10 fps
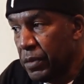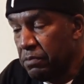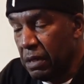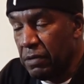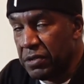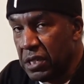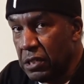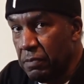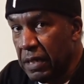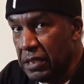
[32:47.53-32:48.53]
Remember I was telling
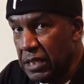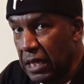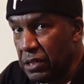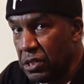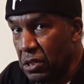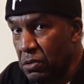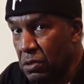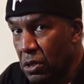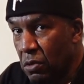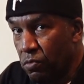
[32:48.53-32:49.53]
you about the talent show
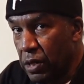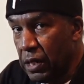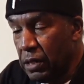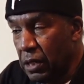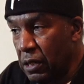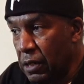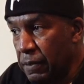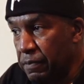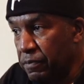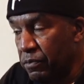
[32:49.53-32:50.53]
with
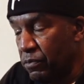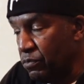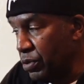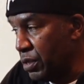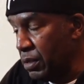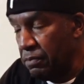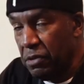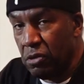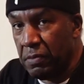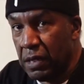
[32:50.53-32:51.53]
the
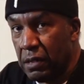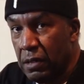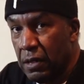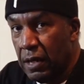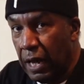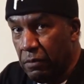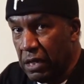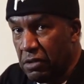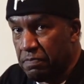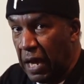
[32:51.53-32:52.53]
Milkman, and when he
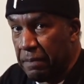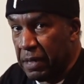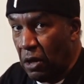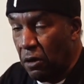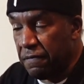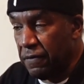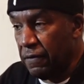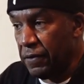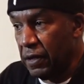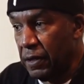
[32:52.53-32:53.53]
was popping off
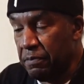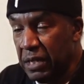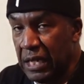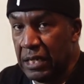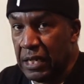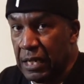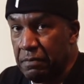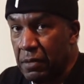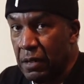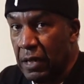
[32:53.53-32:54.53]
of Knee Deep,
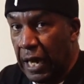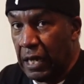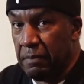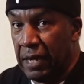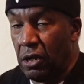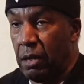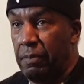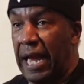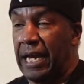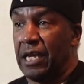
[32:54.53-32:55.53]
and it made all the
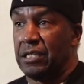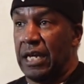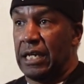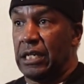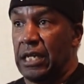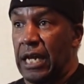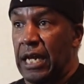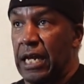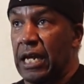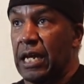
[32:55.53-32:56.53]
black kids like,
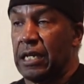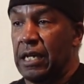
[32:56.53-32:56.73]
yeah.